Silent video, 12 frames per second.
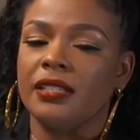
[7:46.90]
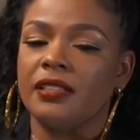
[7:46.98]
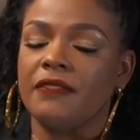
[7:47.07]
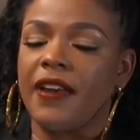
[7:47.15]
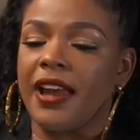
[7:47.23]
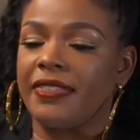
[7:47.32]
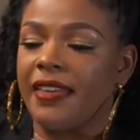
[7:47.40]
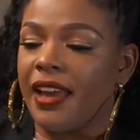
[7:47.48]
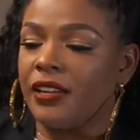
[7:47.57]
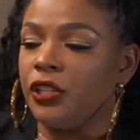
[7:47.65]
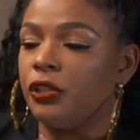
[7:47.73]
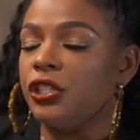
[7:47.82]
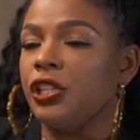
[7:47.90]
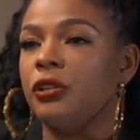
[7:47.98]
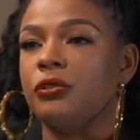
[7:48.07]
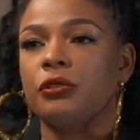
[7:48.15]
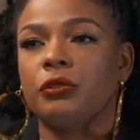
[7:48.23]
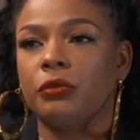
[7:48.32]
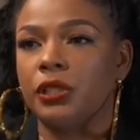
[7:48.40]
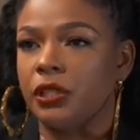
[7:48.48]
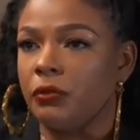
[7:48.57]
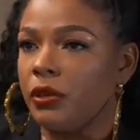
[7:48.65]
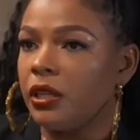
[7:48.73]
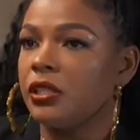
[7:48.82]
is the fact that, you know, she goes to the
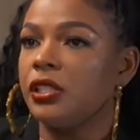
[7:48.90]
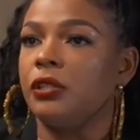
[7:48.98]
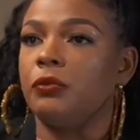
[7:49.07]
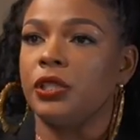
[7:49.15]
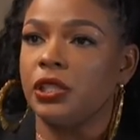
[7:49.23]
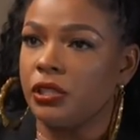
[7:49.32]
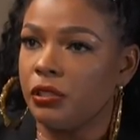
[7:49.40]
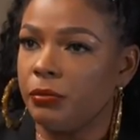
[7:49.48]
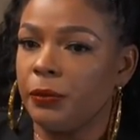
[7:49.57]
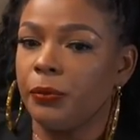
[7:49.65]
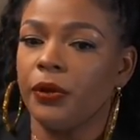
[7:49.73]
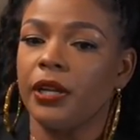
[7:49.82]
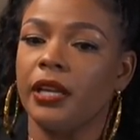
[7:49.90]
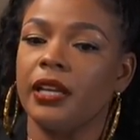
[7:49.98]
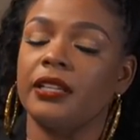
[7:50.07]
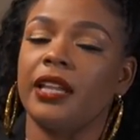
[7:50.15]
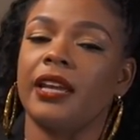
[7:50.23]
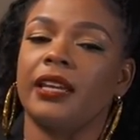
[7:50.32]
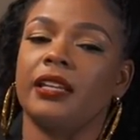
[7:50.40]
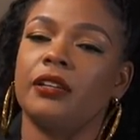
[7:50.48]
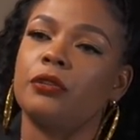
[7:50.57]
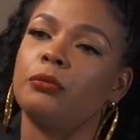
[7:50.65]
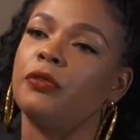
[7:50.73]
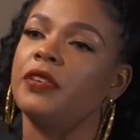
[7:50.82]
wishing well and she wishes to be pretty, and, like, in
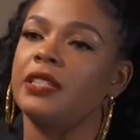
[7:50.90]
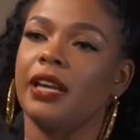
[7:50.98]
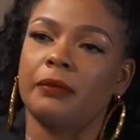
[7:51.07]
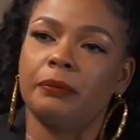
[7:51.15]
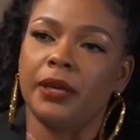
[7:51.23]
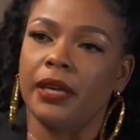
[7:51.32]
other movies like